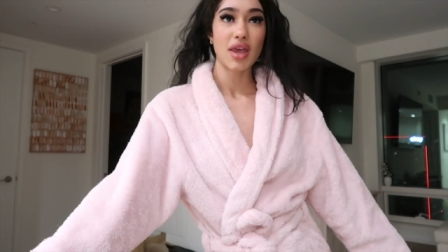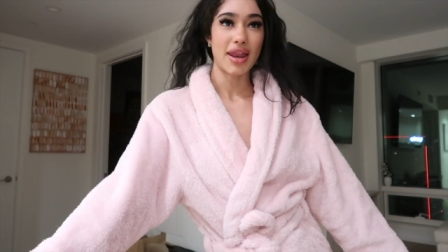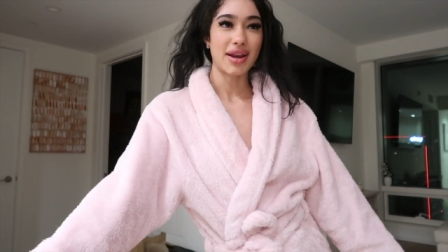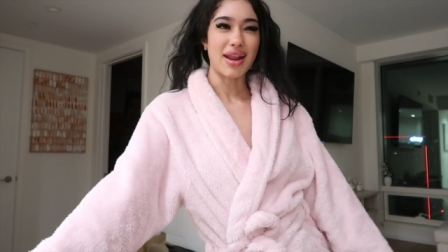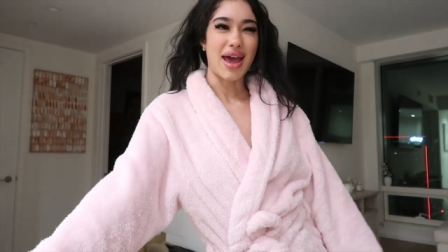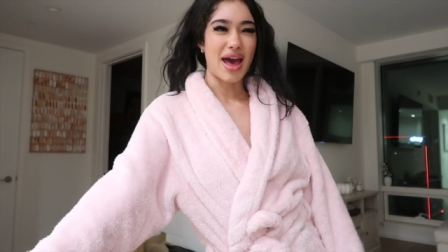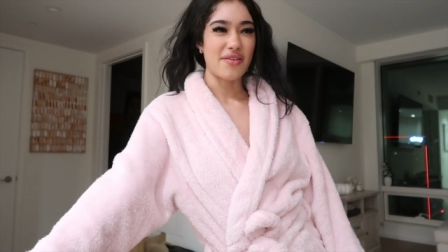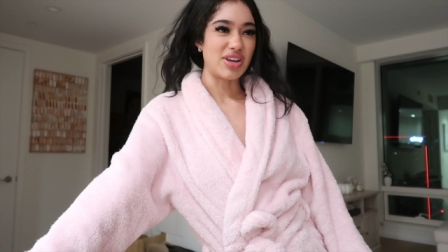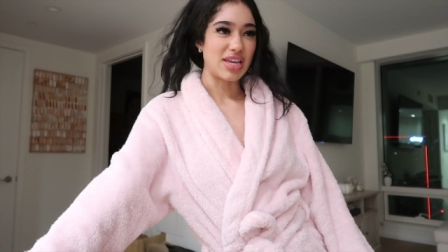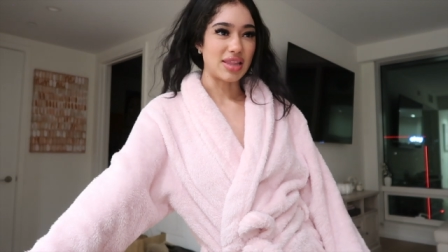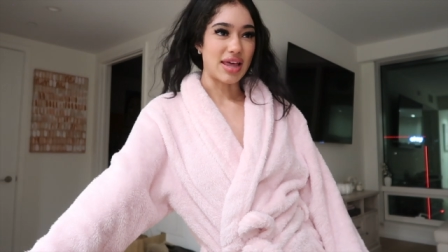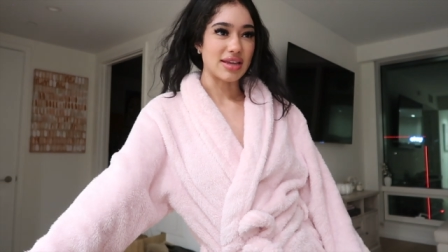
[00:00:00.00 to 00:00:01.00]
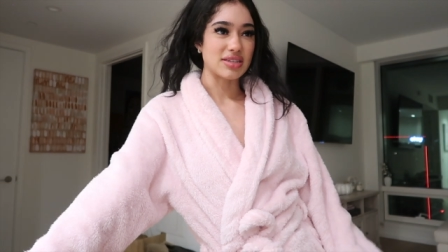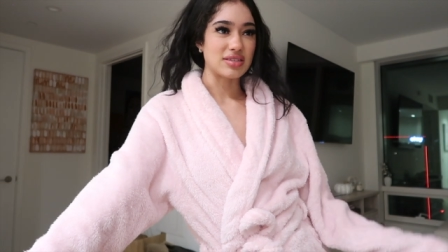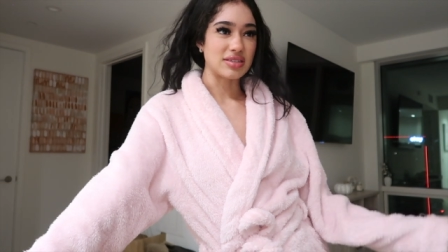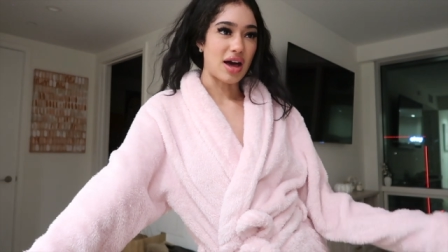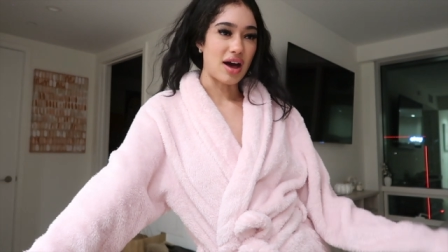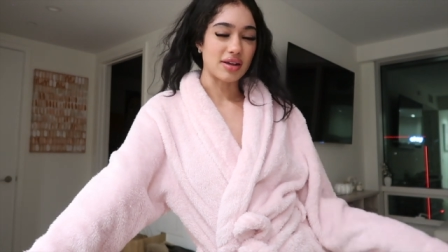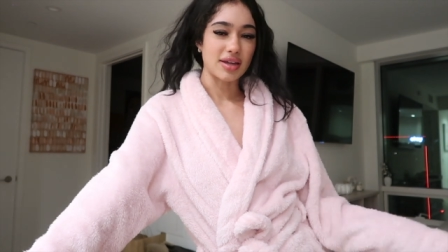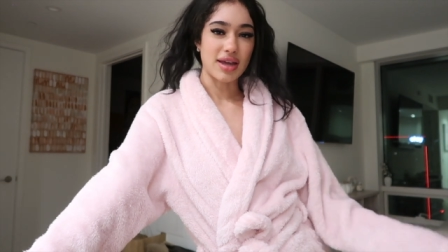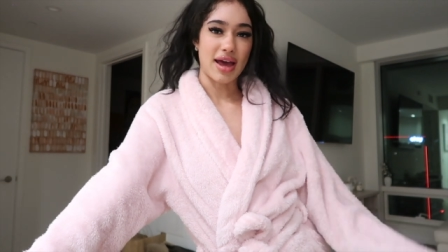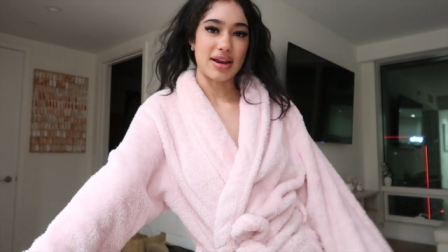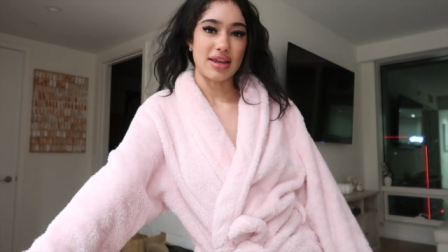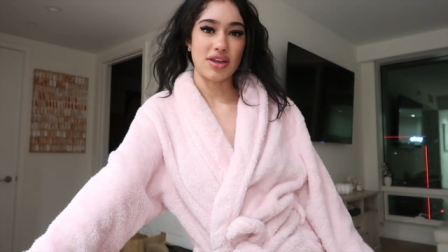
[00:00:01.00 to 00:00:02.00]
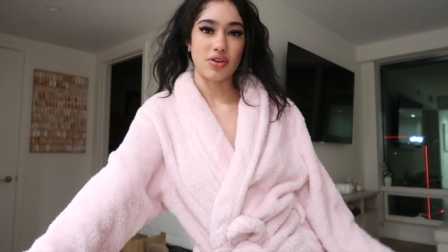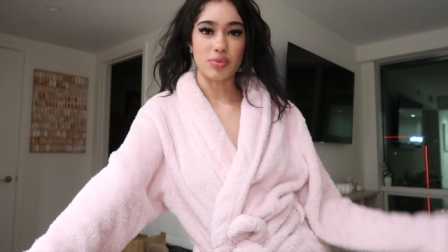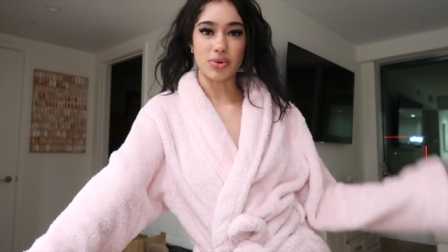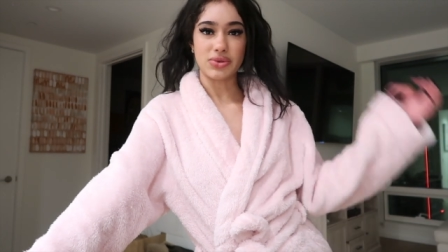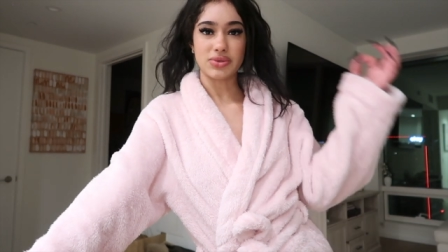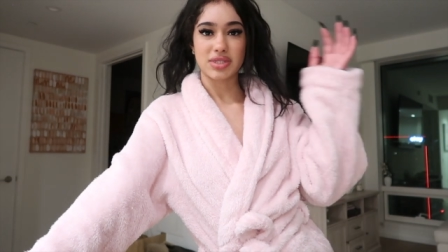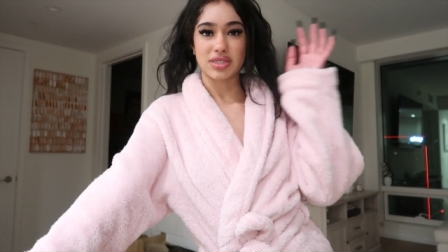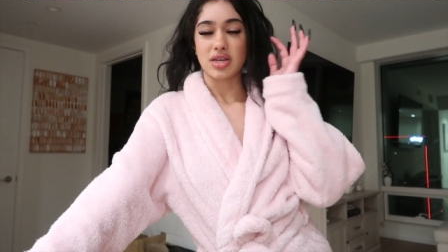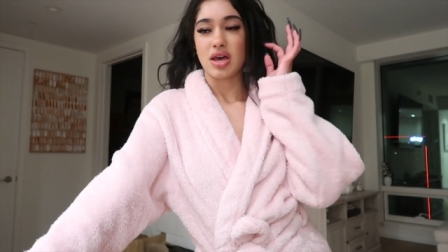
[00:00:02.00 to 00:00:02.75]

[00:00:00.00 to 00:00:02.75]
I didn't have any like sock kind of heel boots.